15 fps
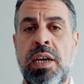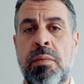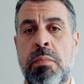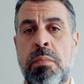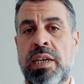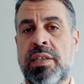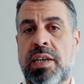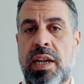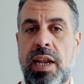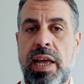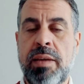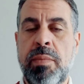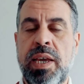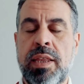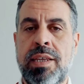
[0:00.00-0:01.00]
Musk
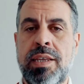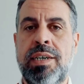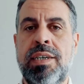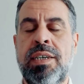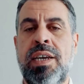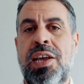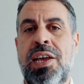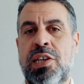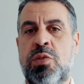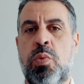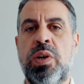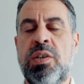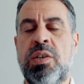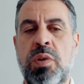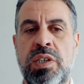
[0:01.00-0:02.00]
claiming that
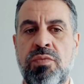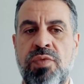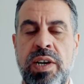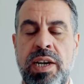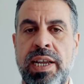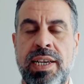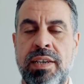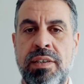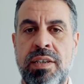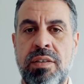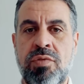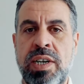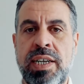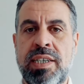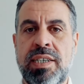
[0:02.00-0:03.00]
Twitter wasn't
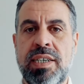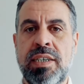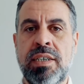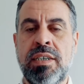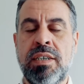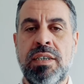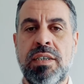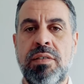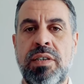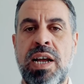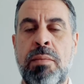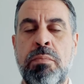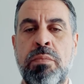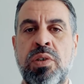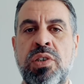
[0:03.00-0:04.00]
releasing
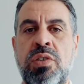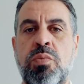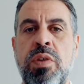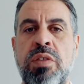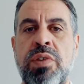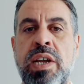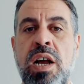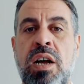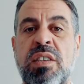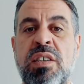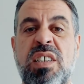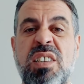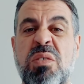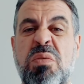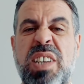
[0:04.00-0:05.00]
numbers with regards
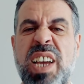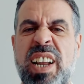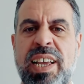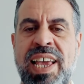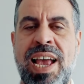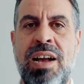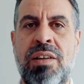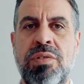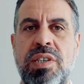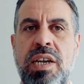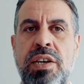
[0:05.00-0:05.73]
to dead accounts,